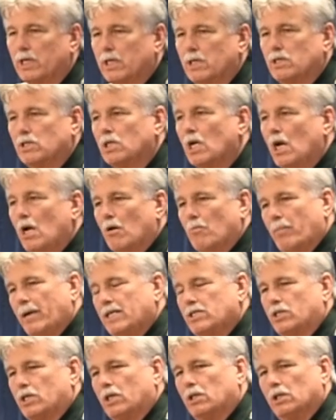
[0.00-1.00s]
is
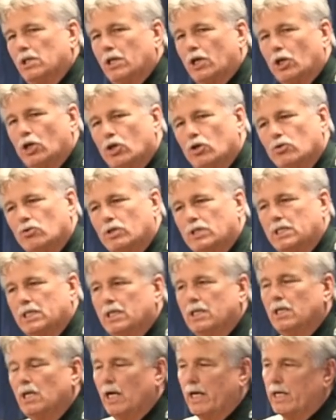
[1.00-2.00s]
basically
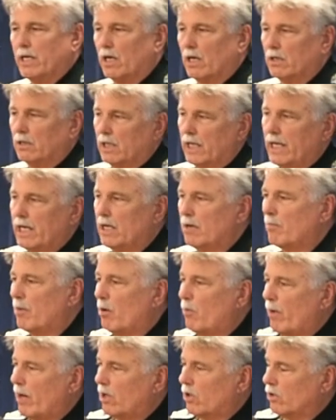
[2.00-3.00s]
accusing a young lady in my
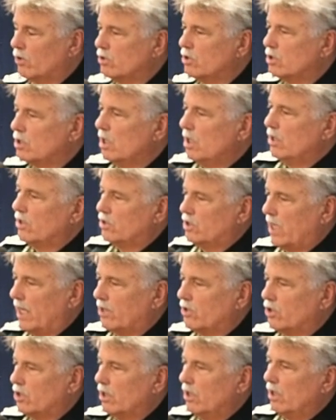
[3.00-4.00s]
records
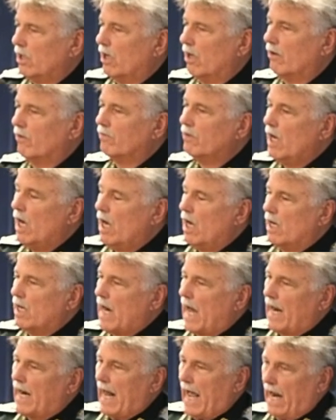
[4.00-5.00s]
section of
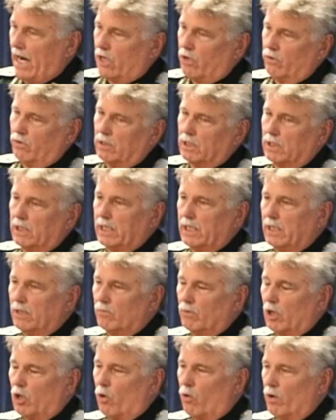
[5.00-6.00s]
not accurately
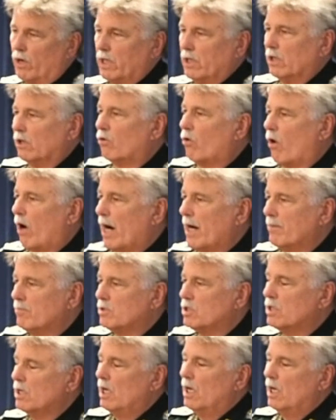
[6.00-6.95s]
recording the crimes.